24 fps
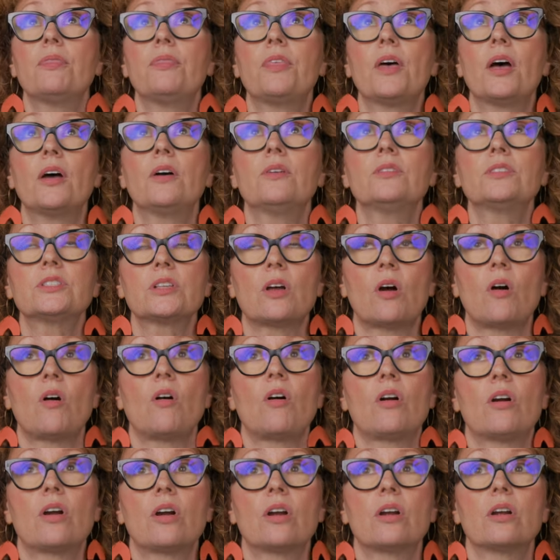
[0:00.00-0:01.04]
those
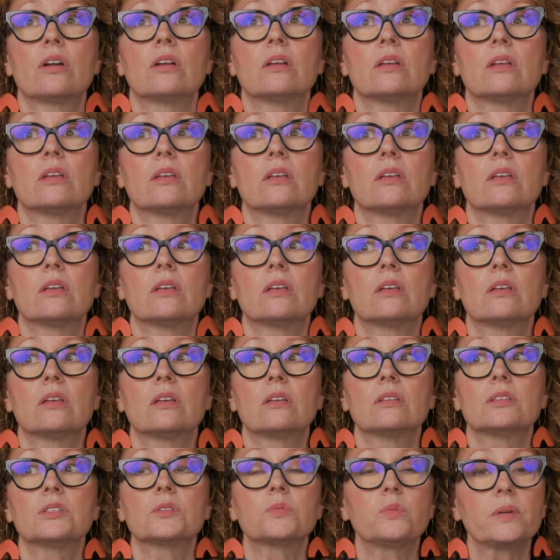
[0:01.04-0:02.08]
are
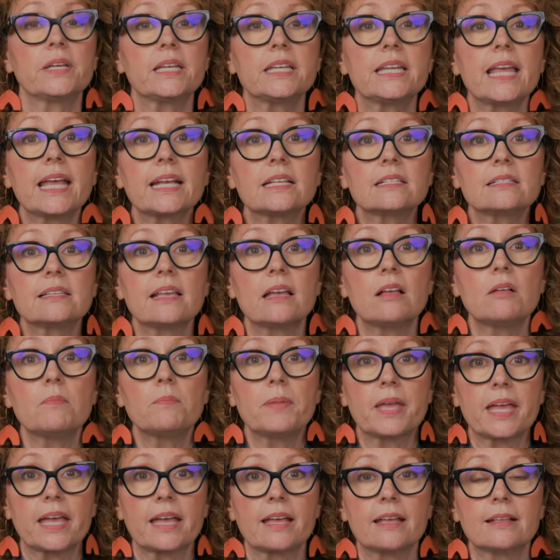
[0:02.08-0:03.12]
twin X L
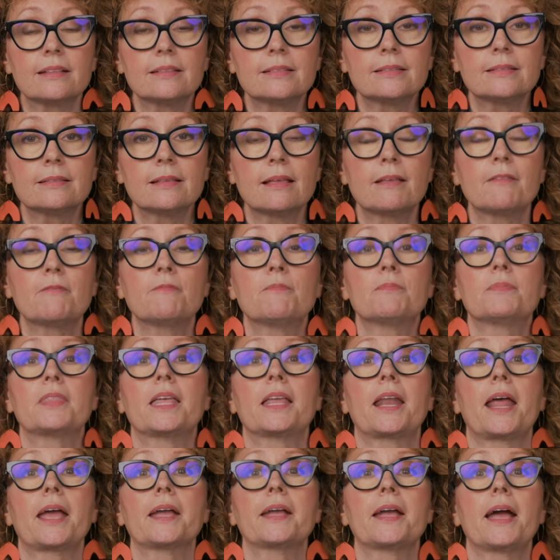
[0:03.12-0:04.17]
beds
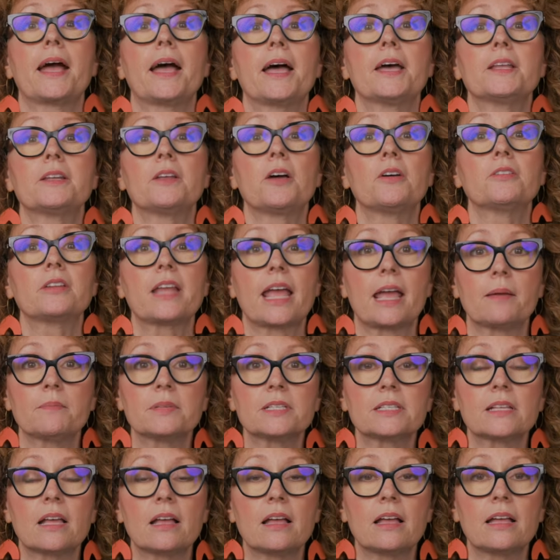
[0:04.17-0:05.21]
that I got on
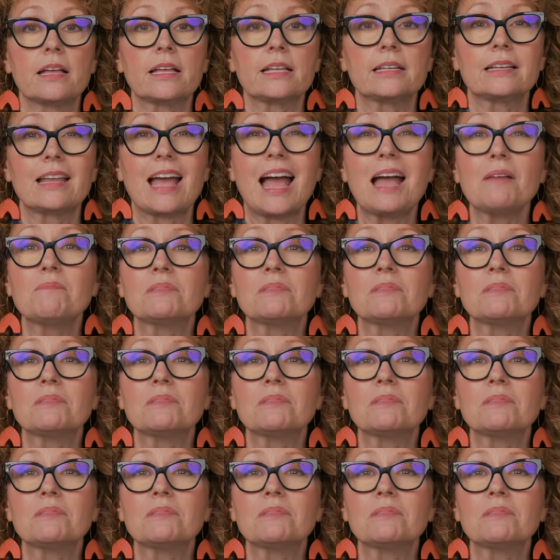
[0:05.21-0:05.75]
Amazon. I